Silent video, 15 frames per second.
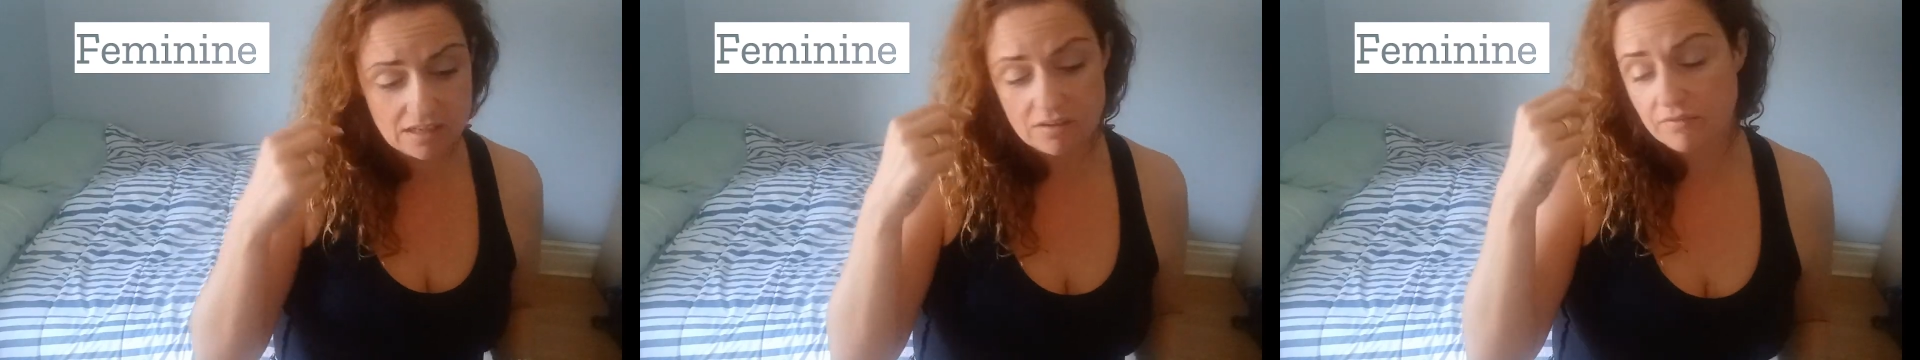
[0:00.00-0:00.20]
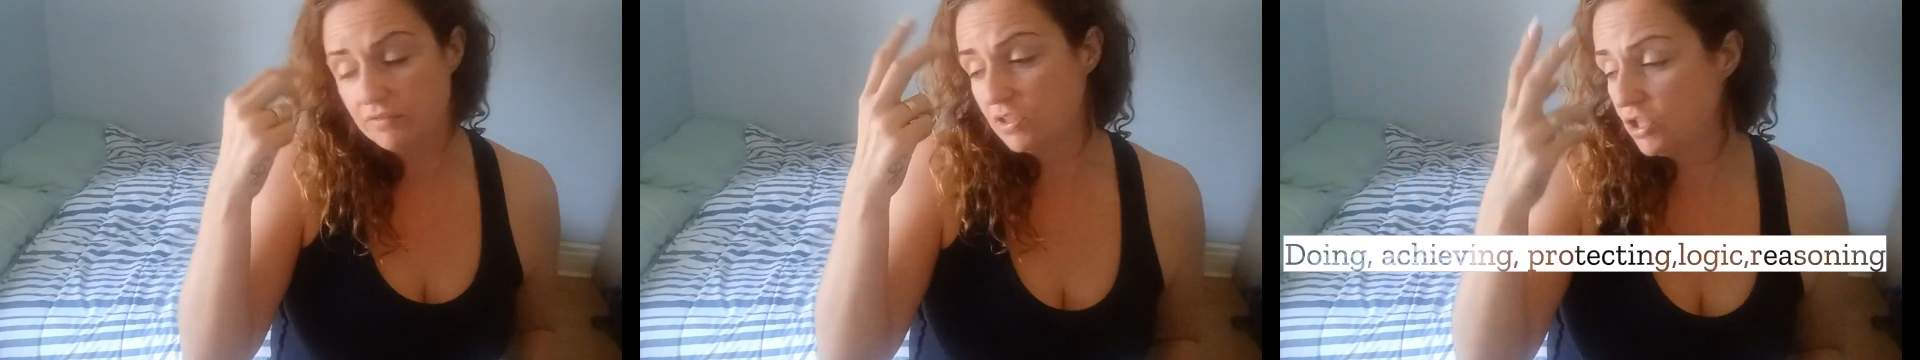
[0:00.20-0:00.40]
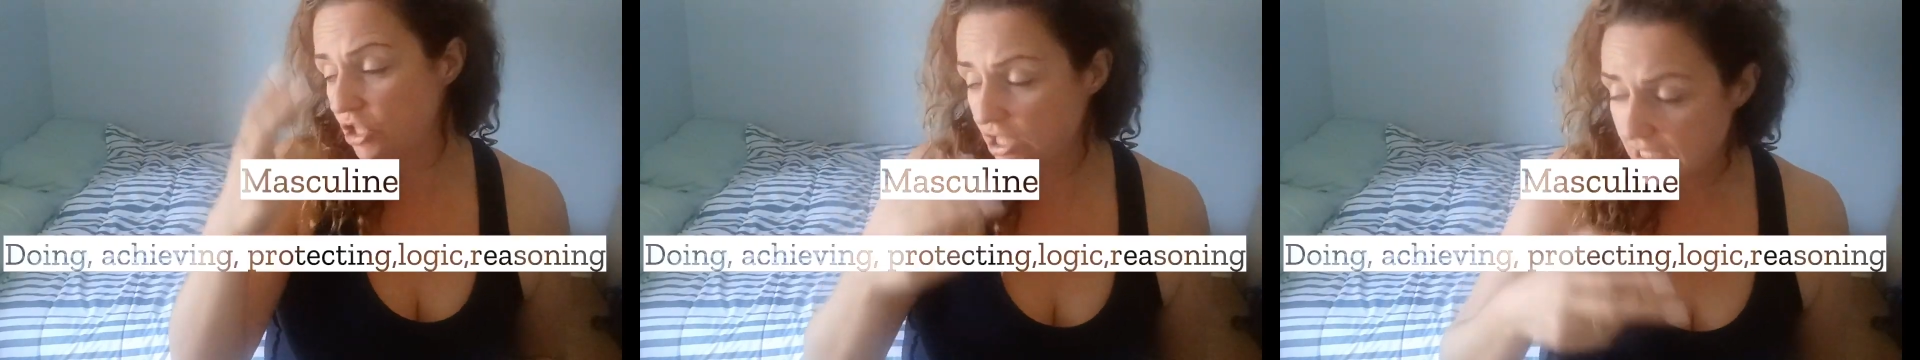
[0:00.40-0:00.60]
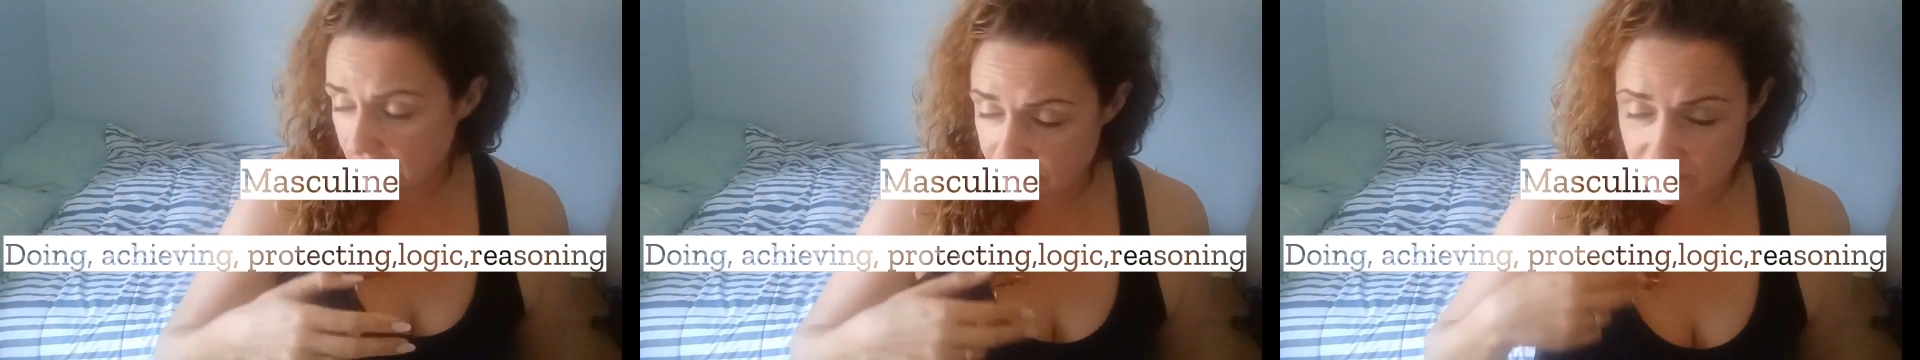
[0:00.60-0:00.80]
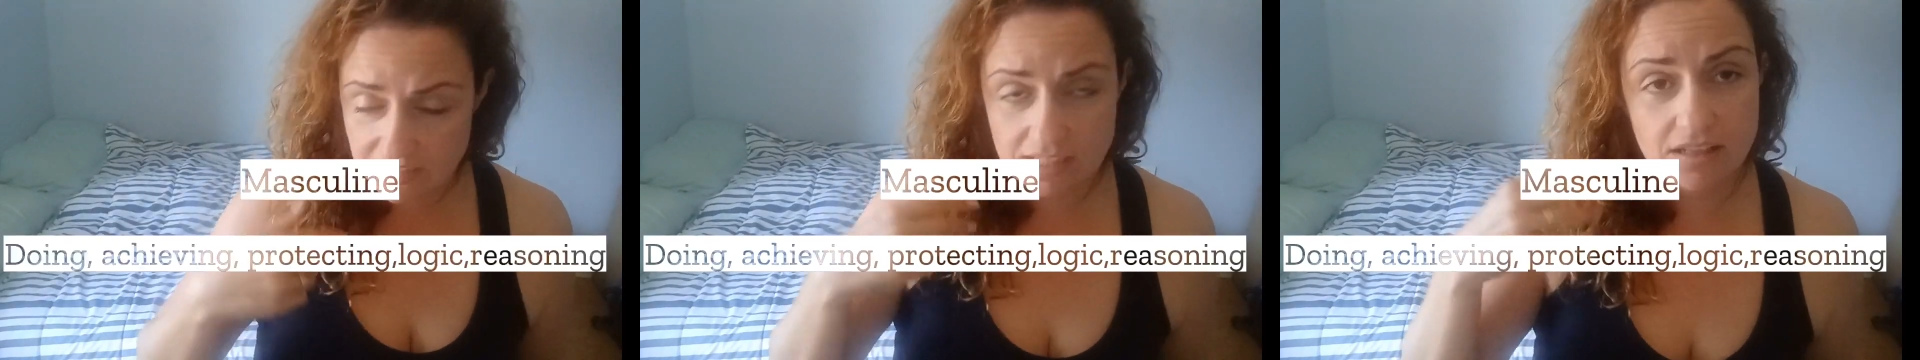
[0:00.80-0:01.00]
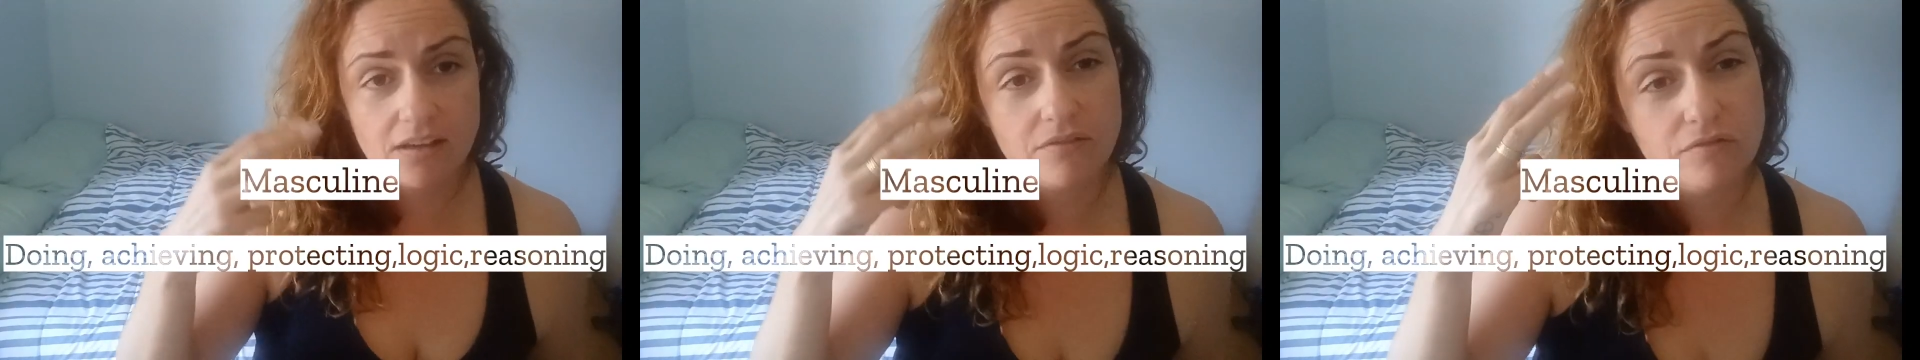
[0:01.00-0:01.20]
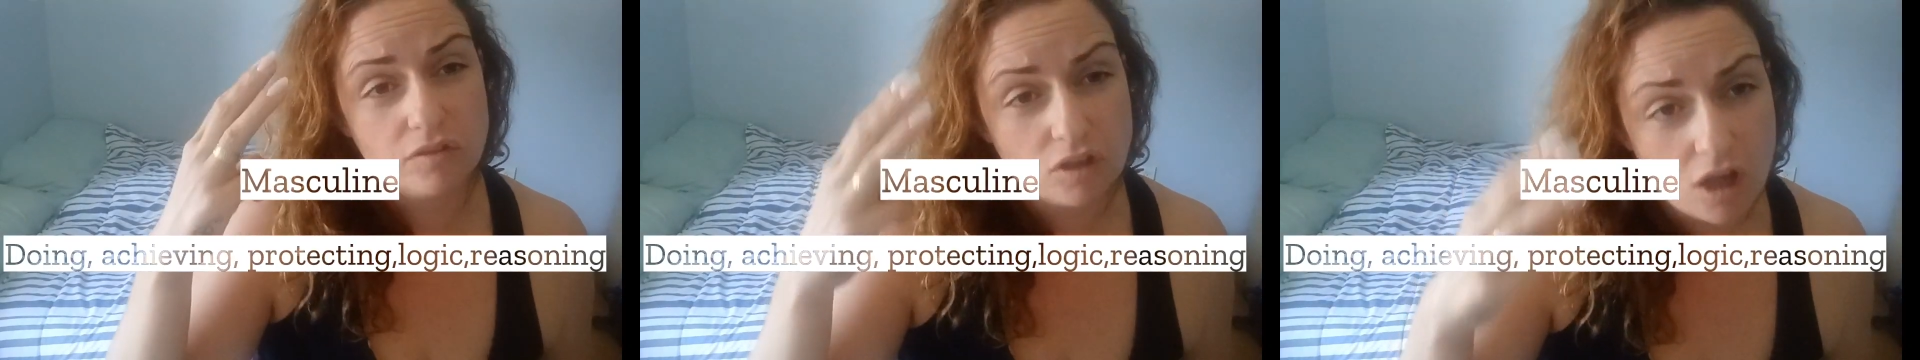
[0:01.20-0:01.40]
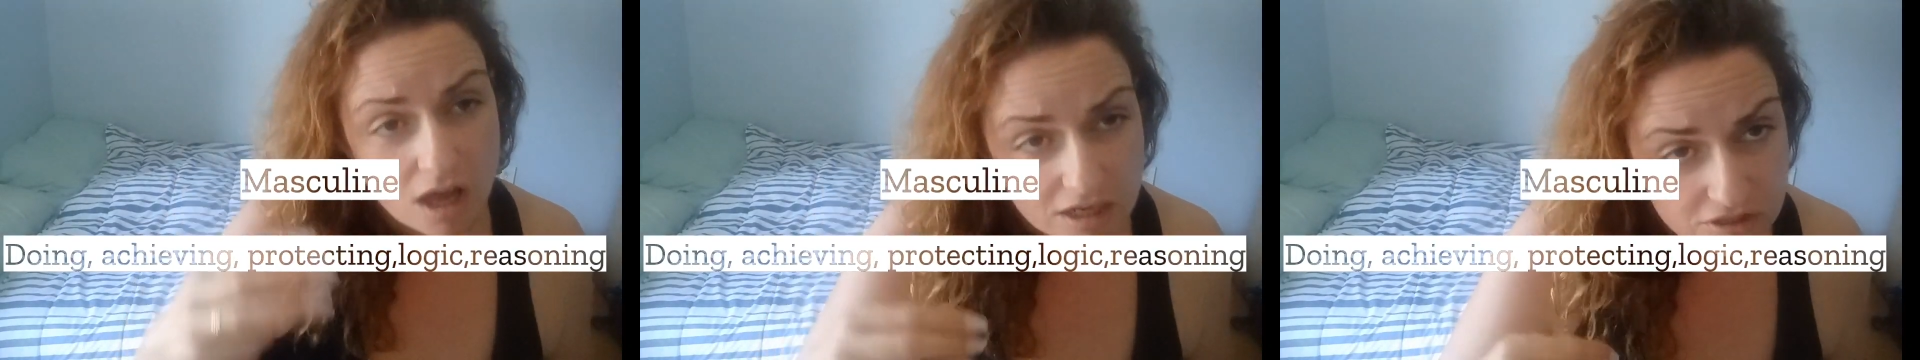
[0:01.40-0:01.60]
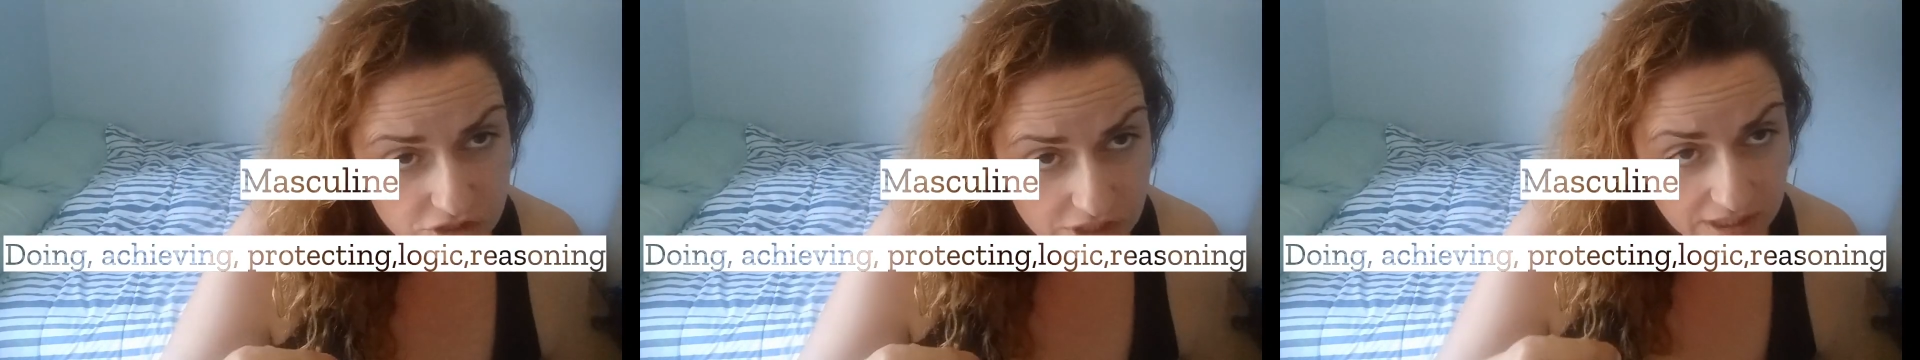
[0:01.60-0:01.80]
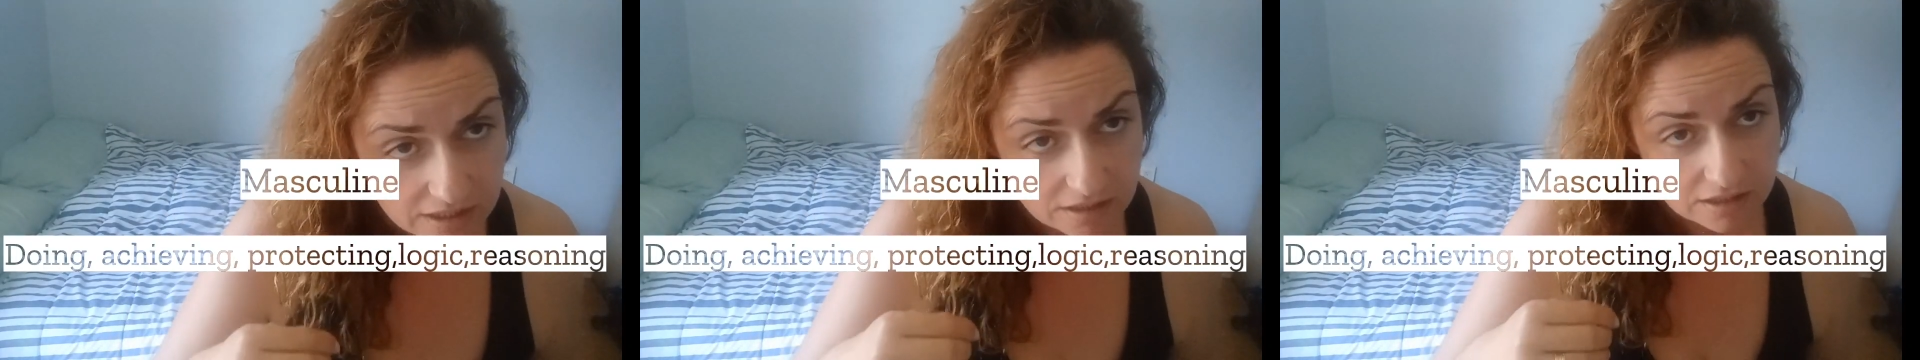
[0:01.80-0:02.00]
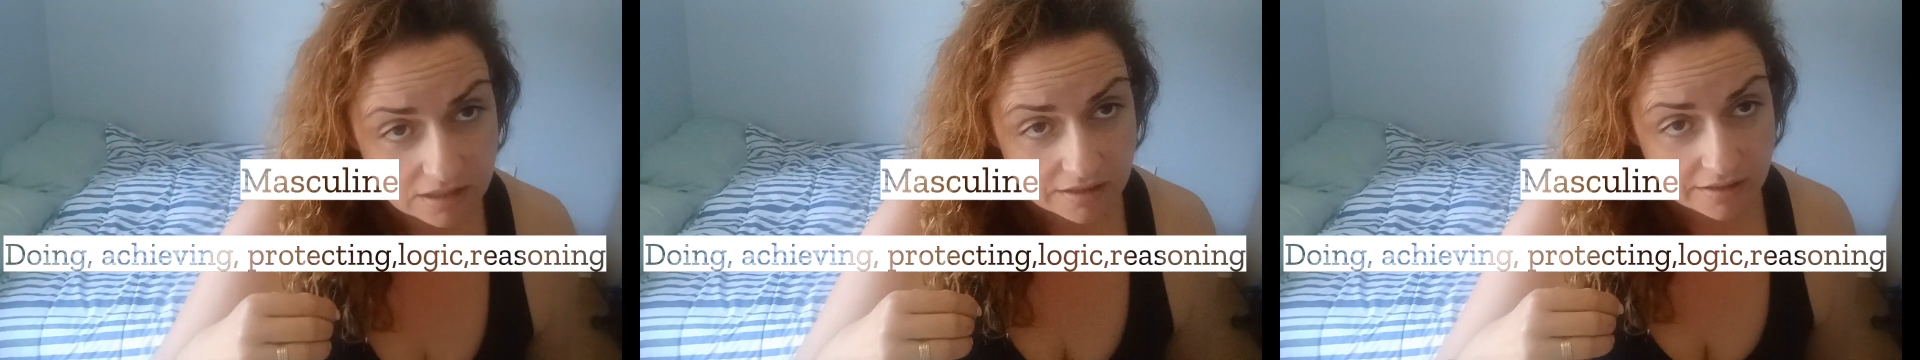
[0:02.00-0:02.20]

of achieving, of logic,